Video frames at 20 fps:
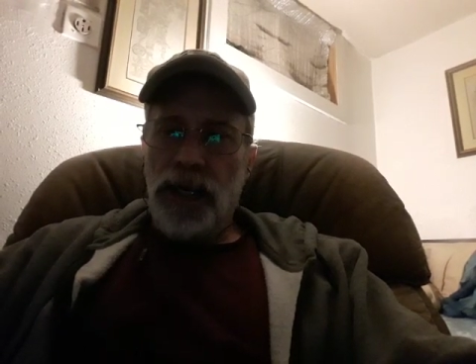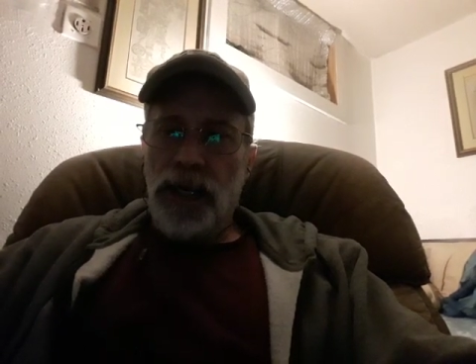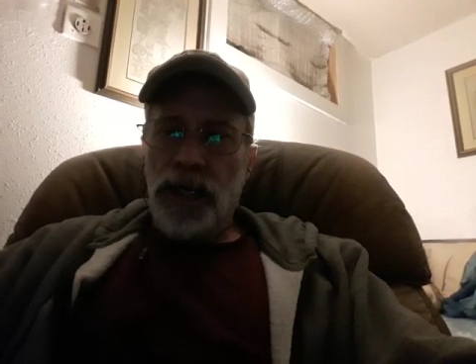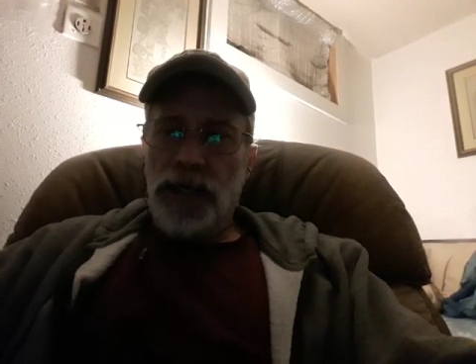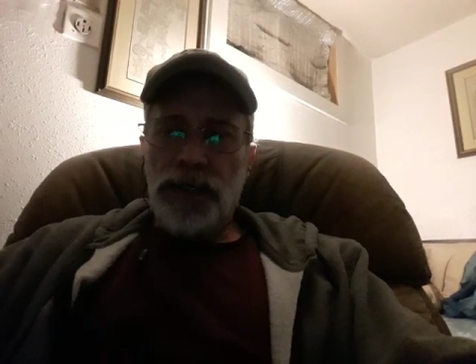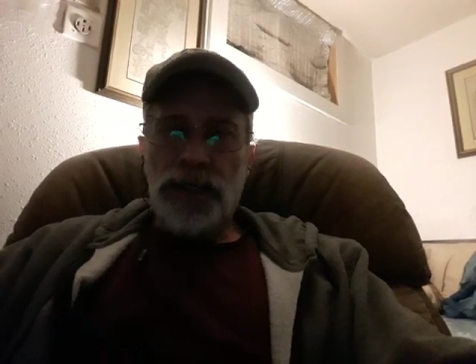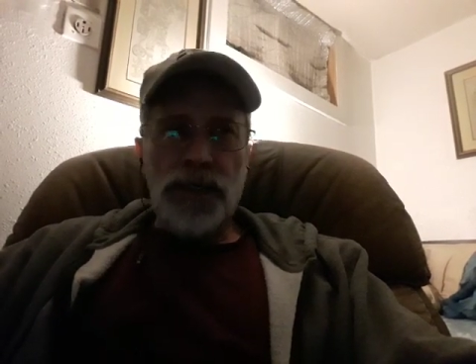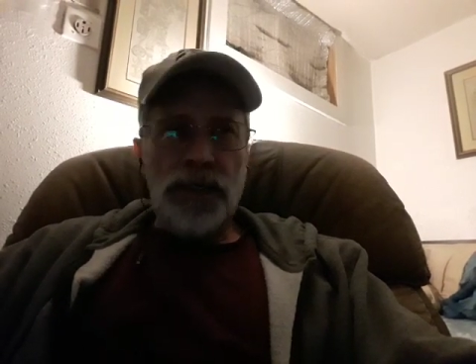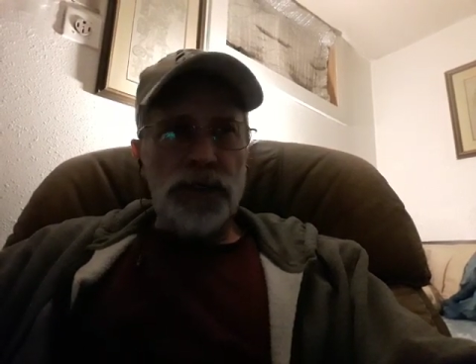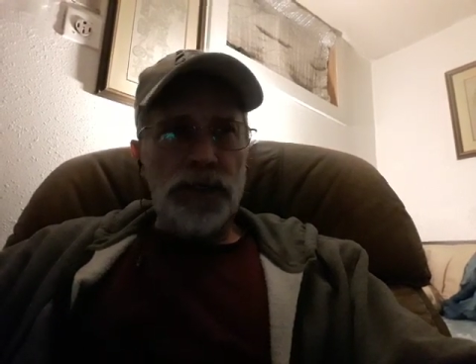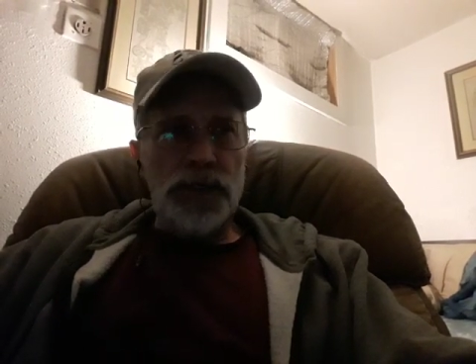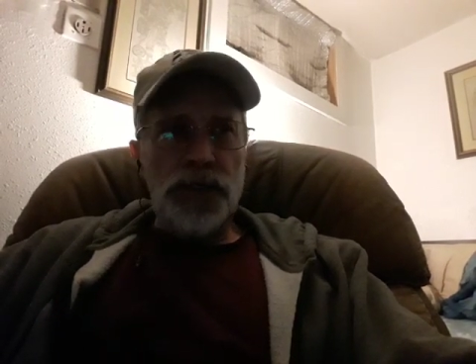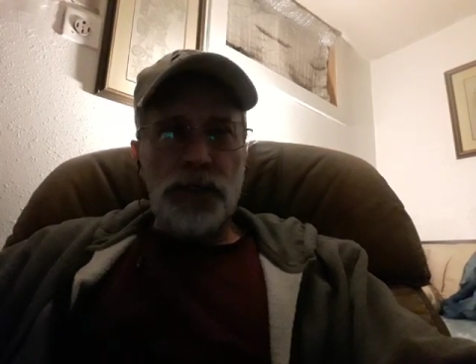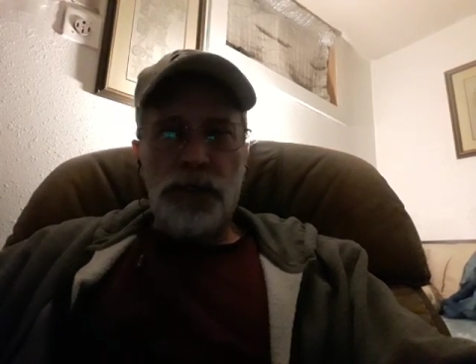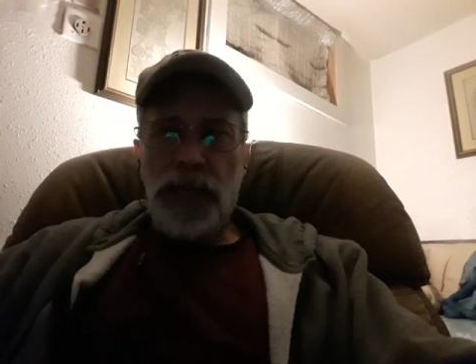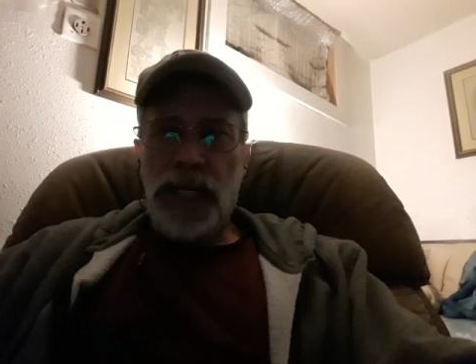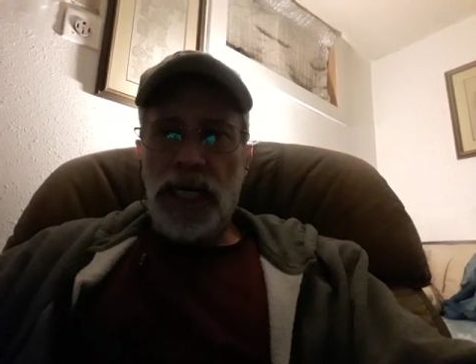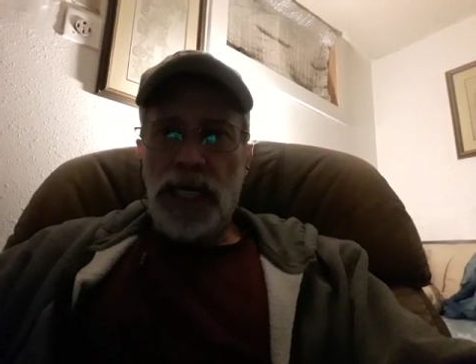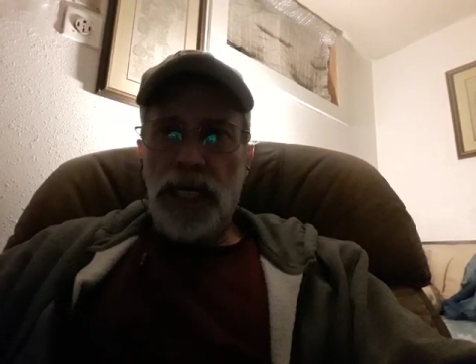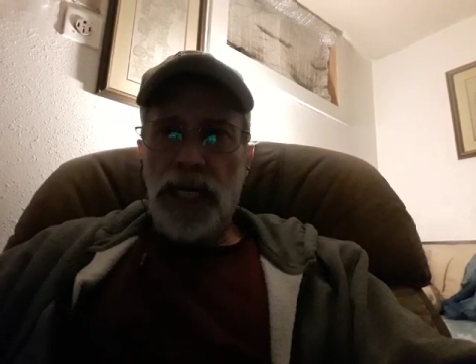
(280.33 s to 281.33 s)
So
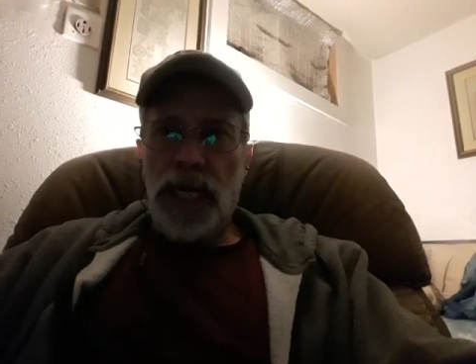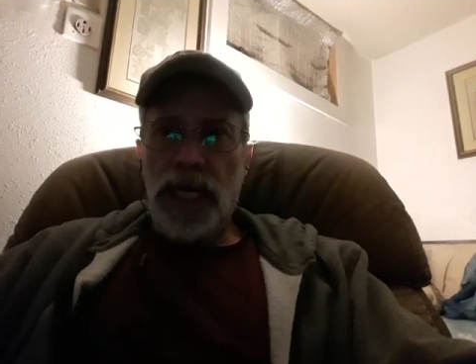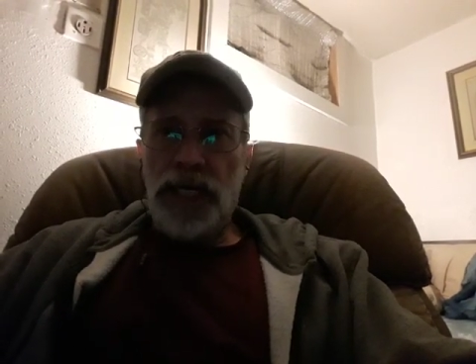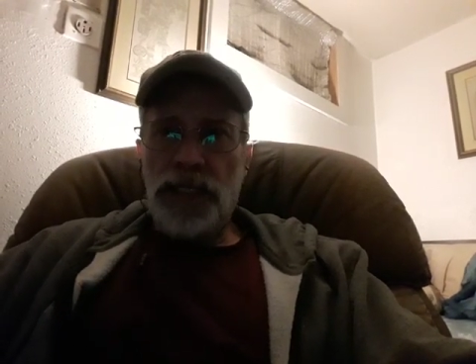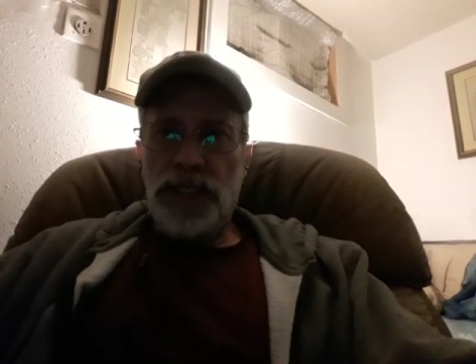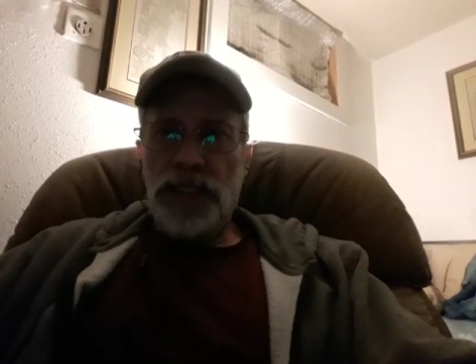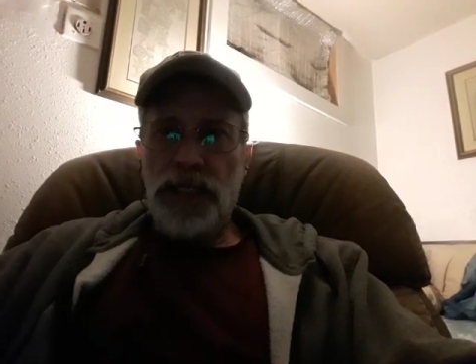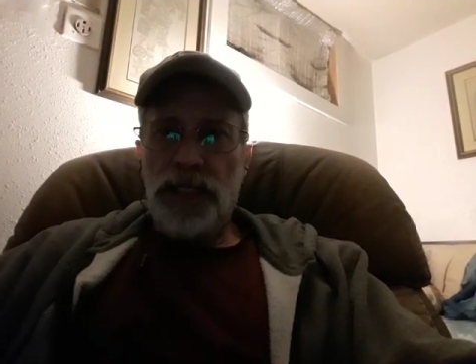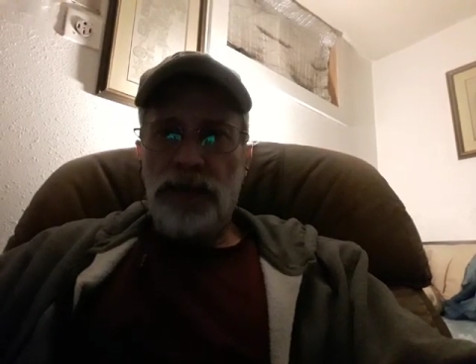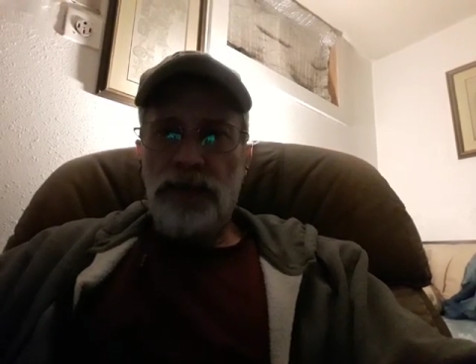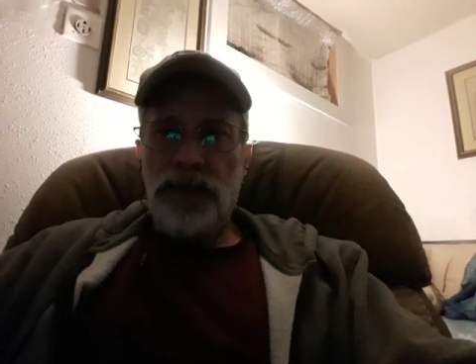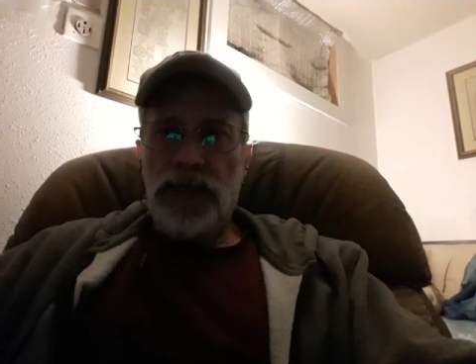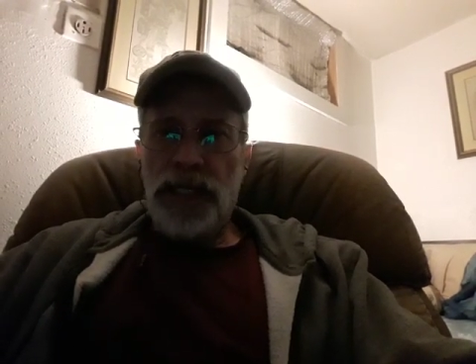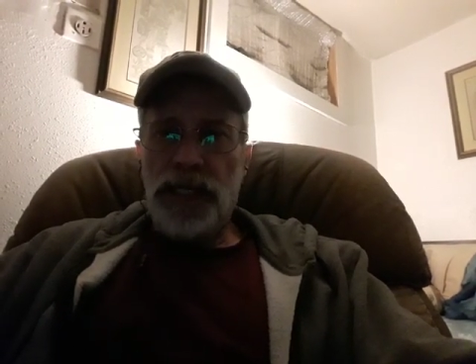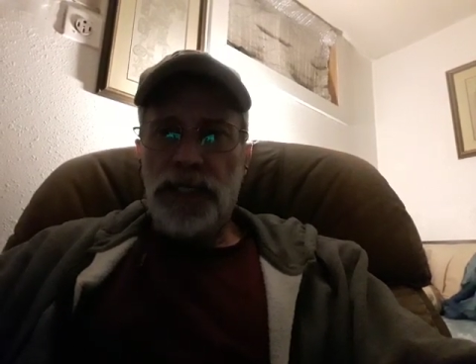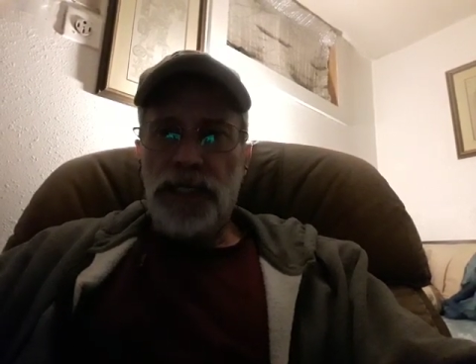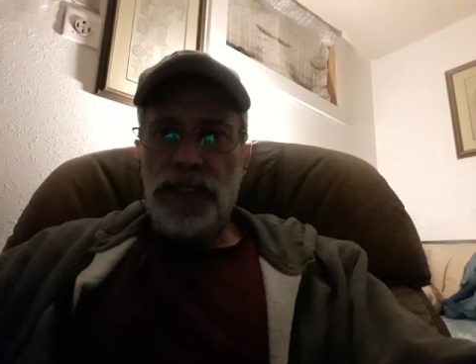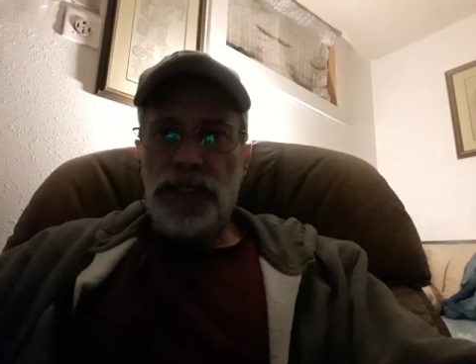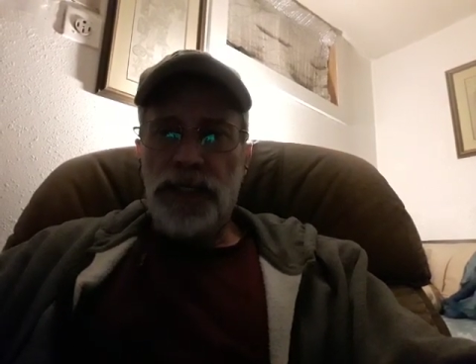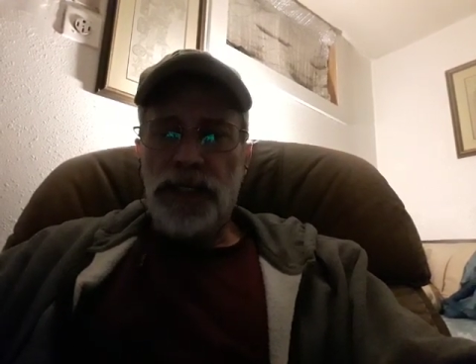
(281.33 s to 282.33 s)
Japan has an
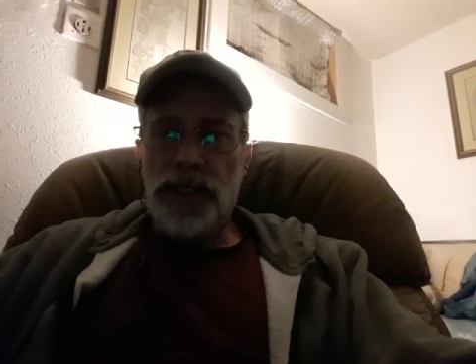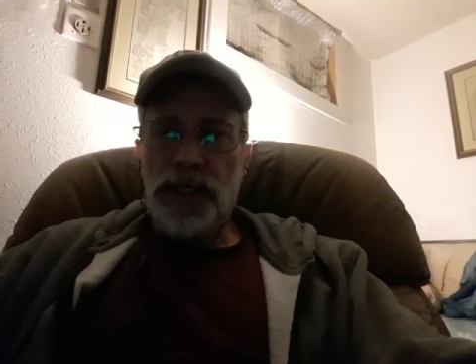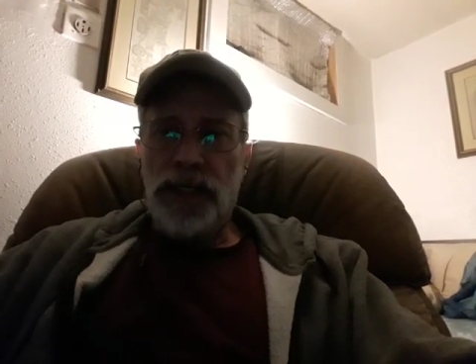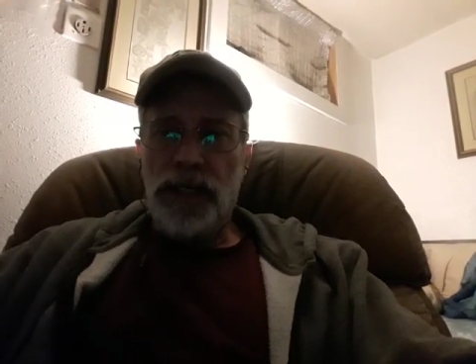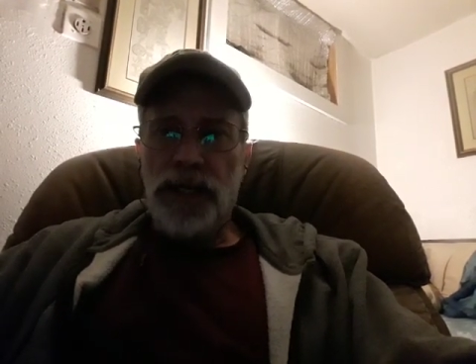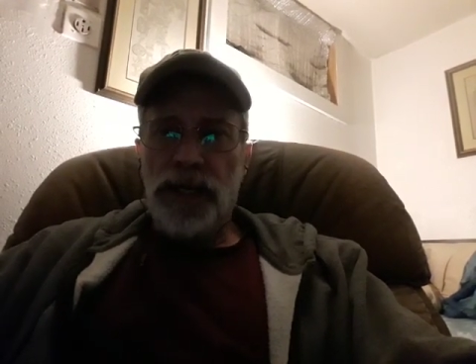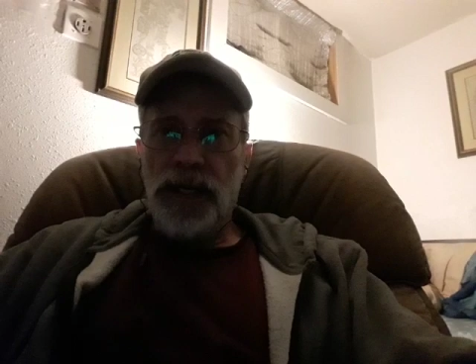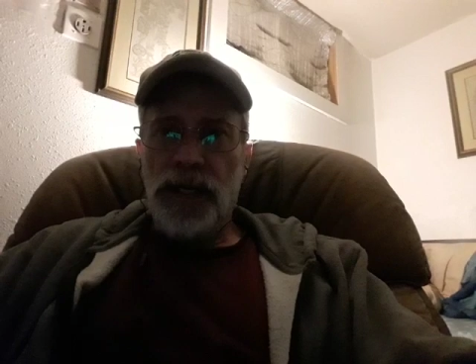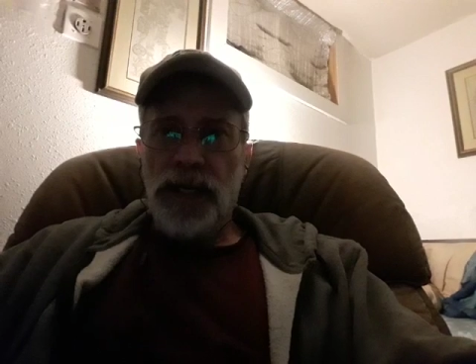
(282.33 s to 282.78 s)
advantage here